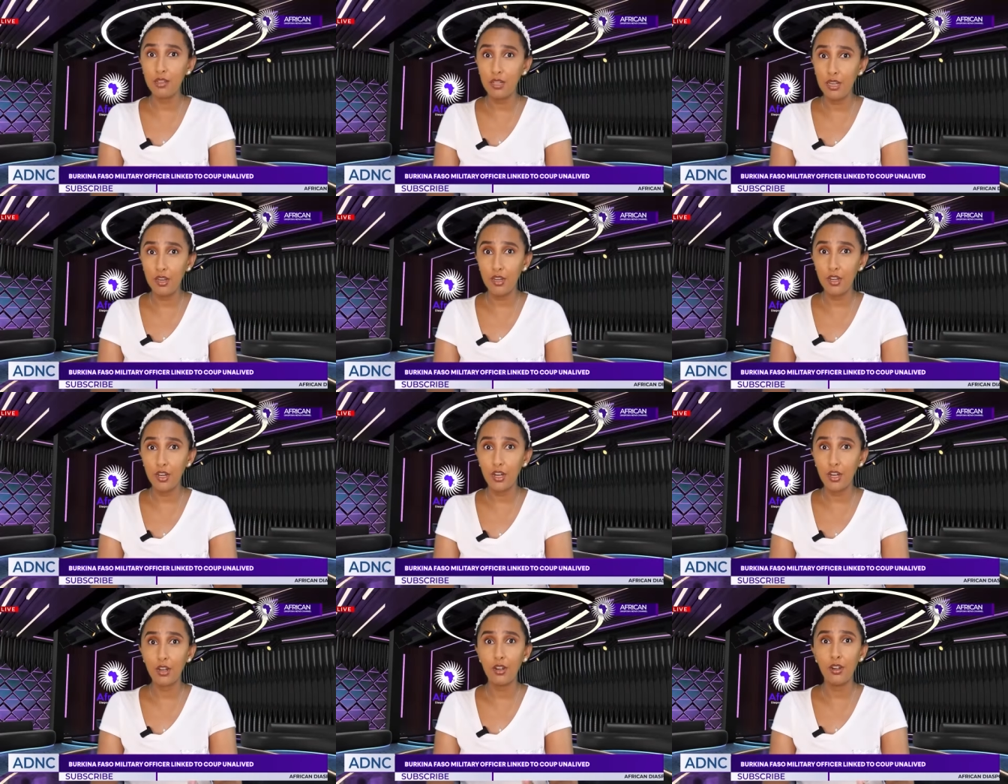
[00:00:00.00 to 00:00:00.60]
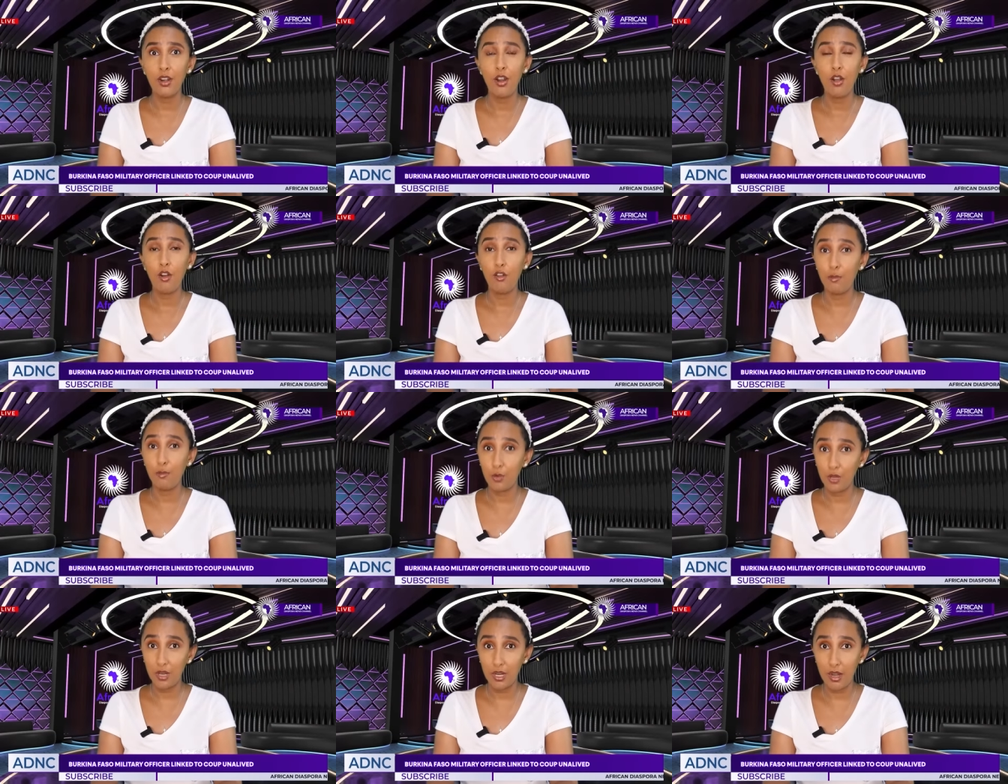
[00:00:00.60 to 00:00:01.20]
leader
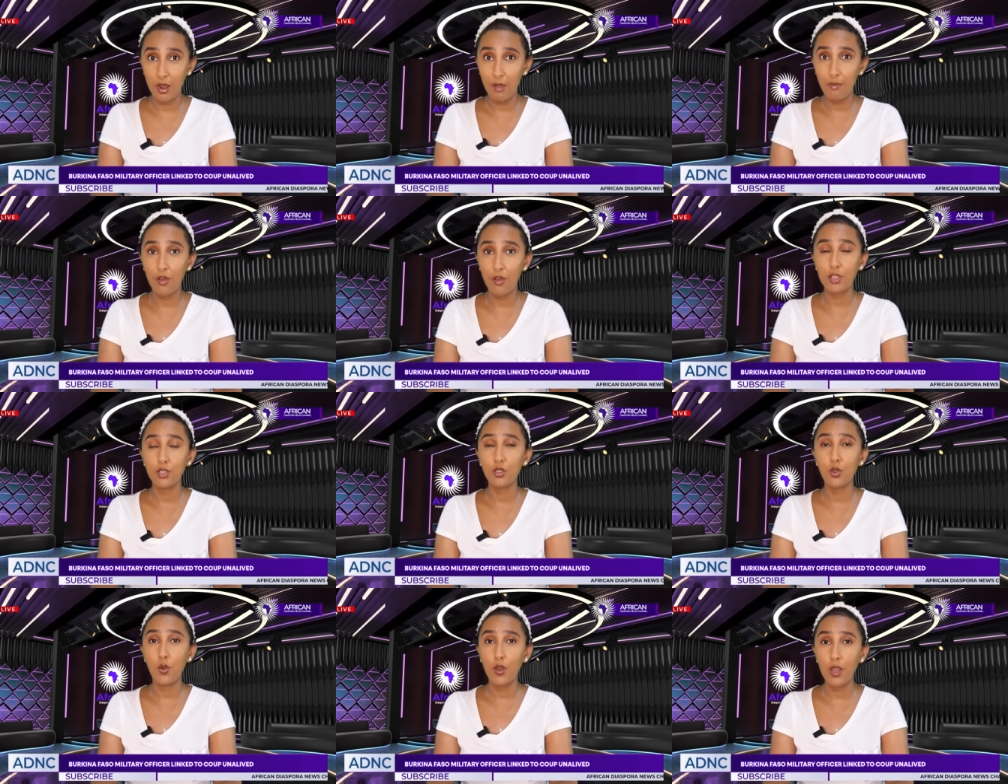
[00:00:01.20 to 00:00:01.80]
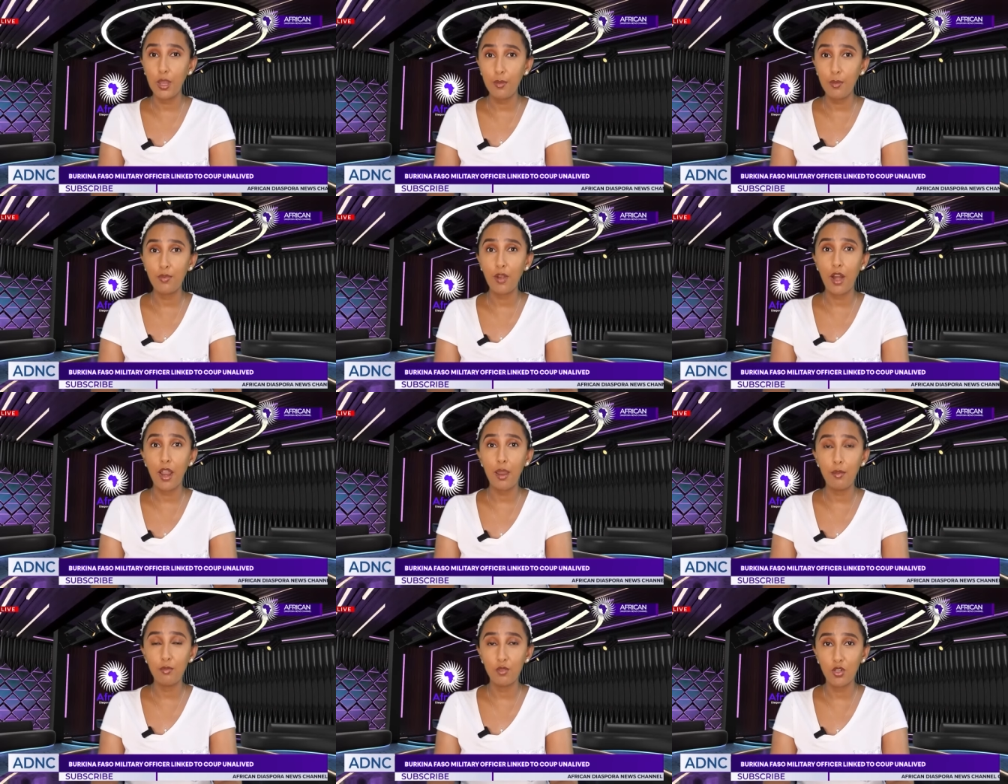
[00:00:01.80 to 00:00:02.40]
of Burkina Faso,
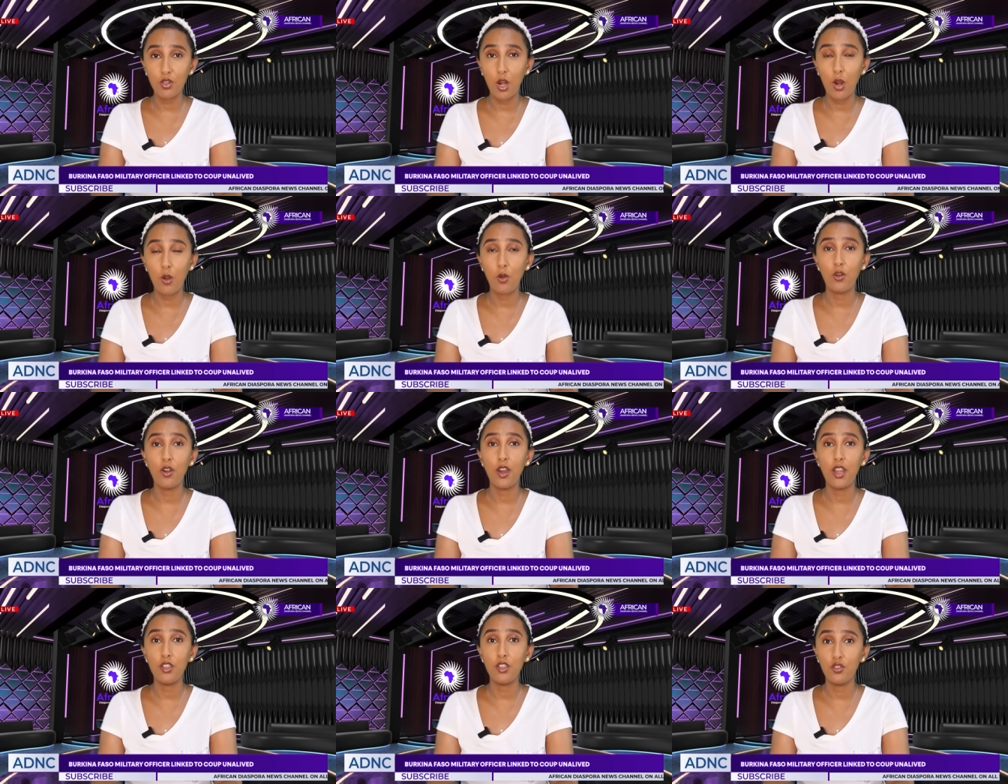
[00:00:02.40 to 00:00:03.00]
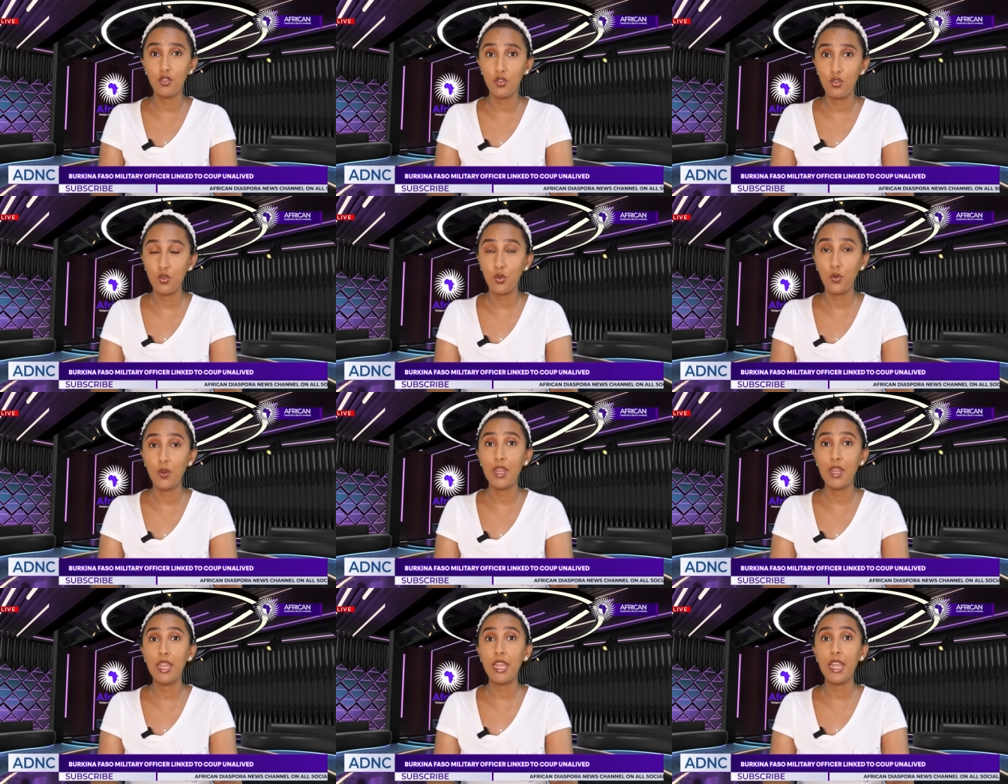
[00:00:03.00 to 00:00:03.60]
Ibrahim Traore, is
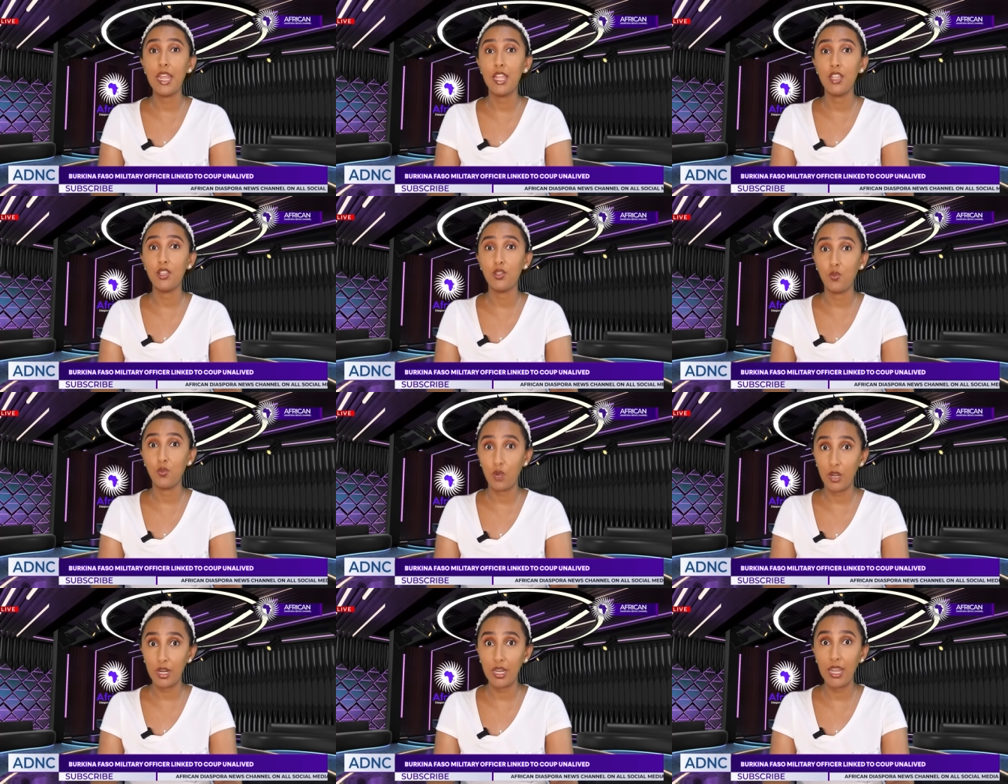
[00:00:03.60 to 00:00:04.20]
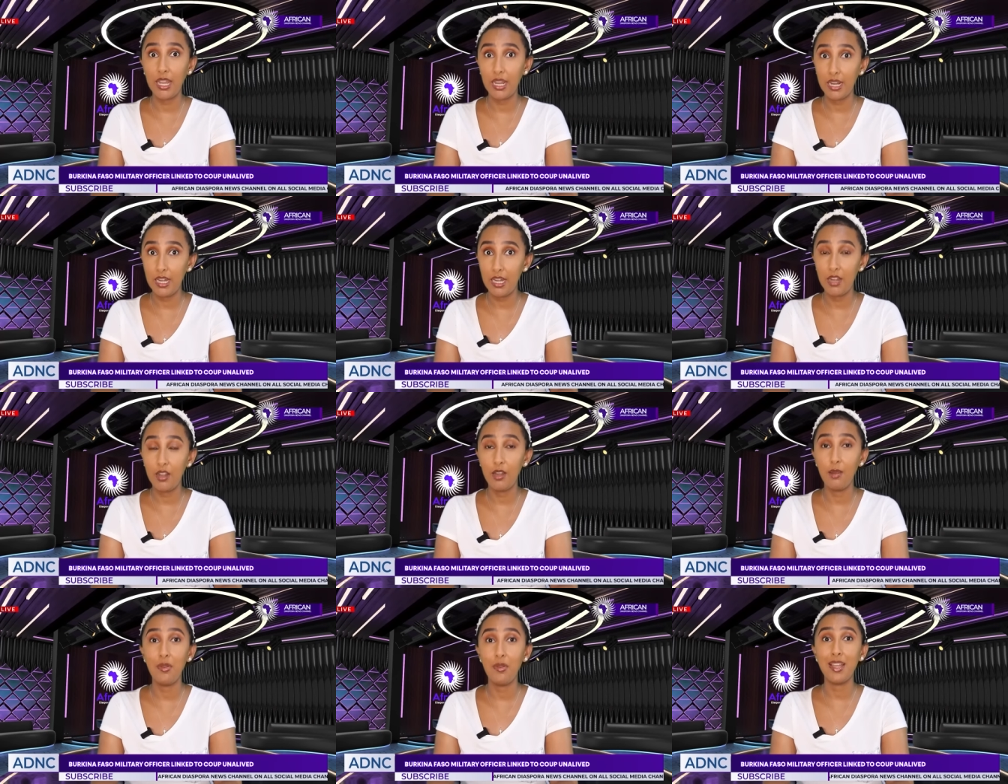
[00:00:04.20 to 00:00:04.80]
doing is working
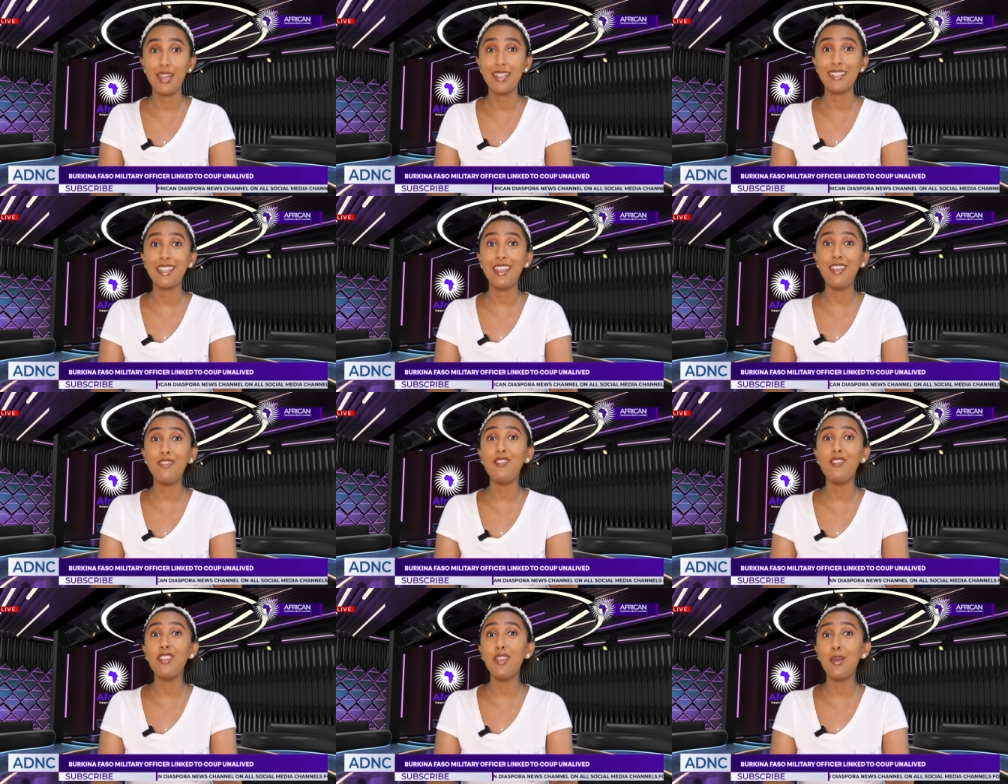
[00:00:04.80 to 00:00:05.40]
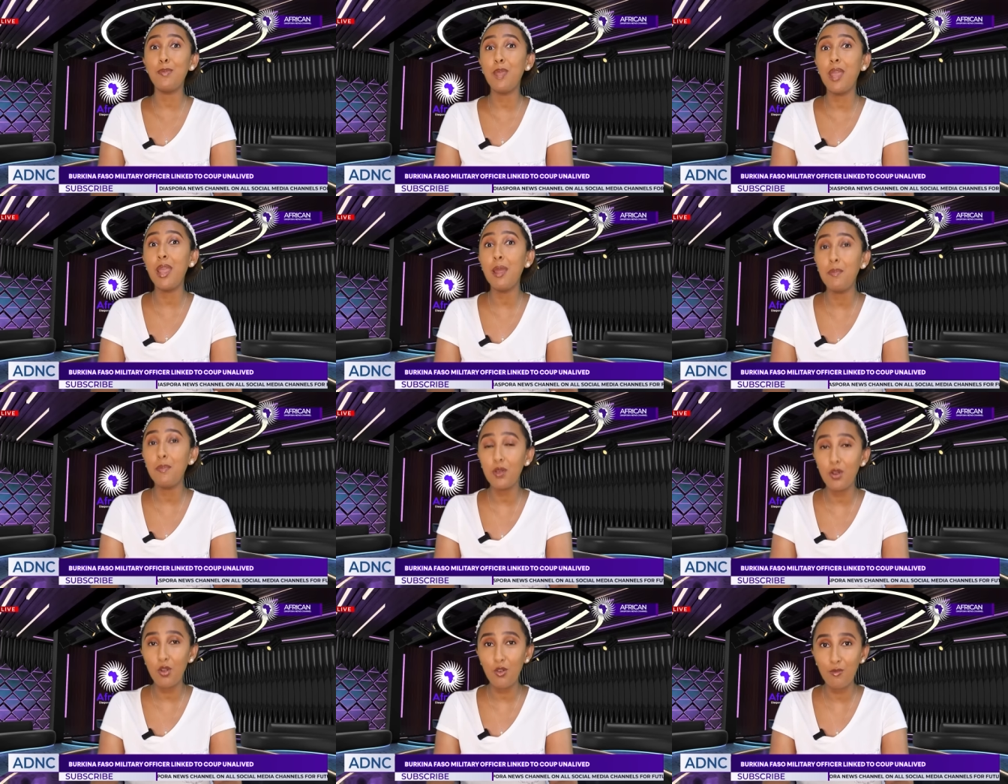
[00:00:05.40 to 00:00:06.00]
clearly because even the
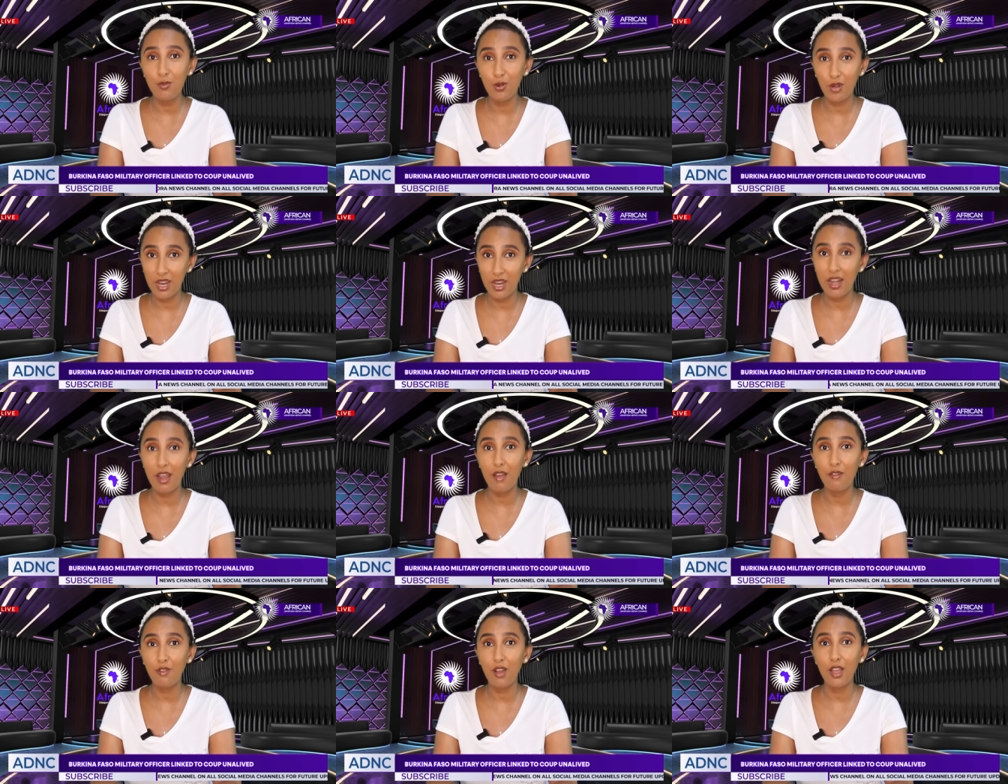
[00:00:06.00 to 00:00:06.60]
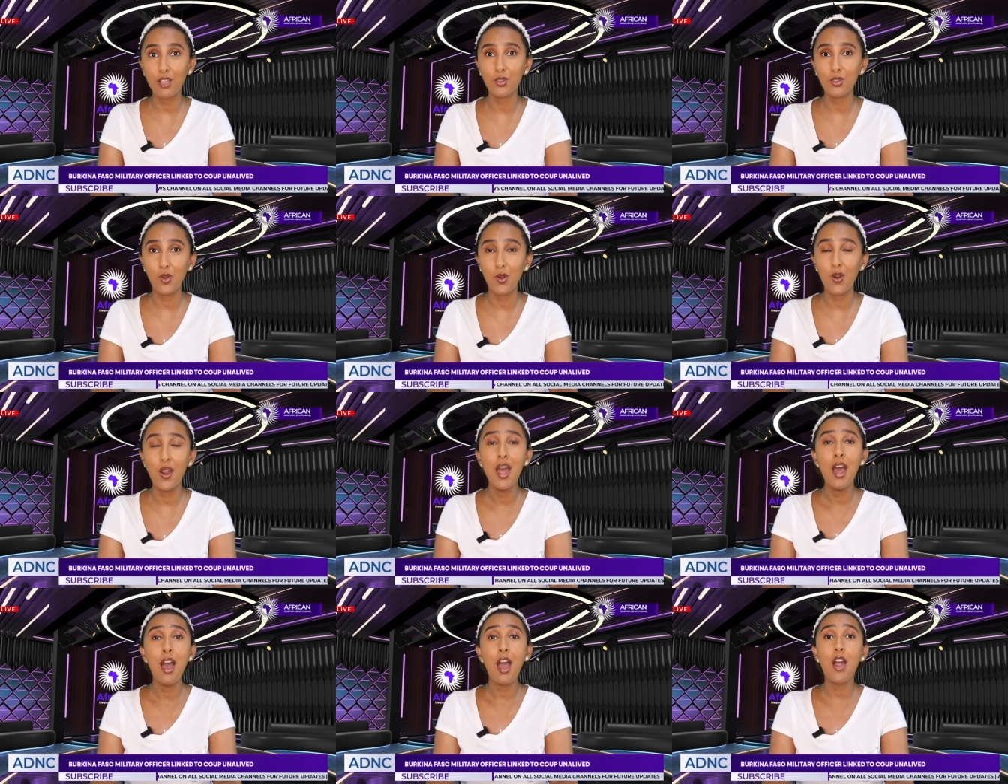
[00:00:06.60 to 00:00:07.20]
people of Burkina
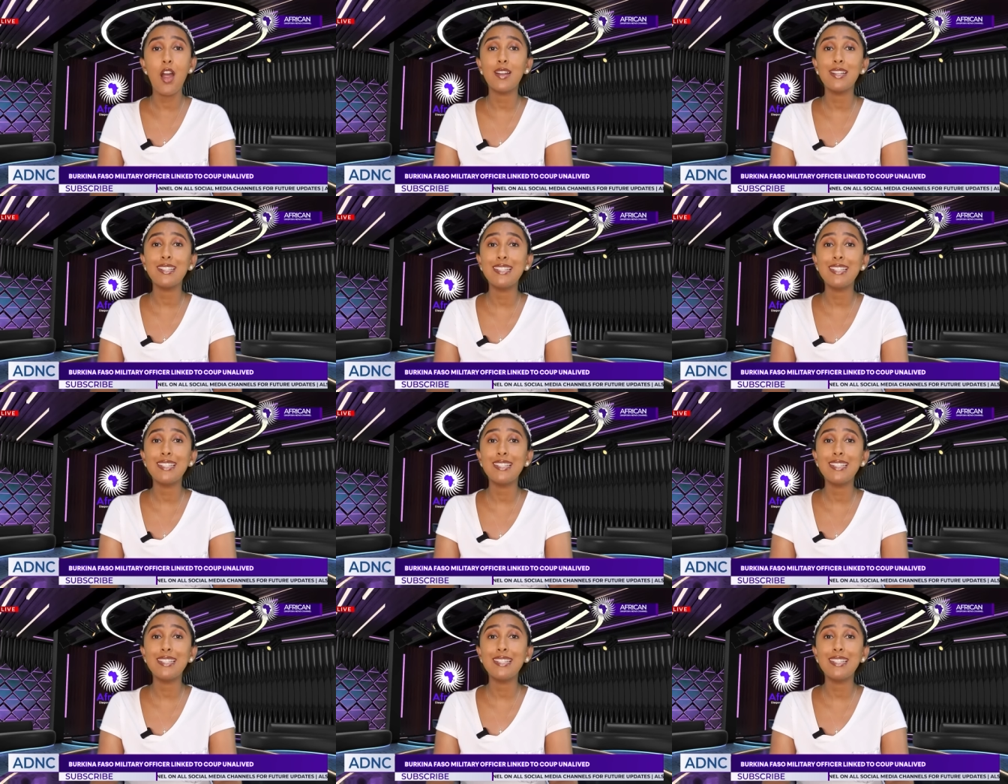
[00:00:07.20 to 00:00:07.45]
Faso are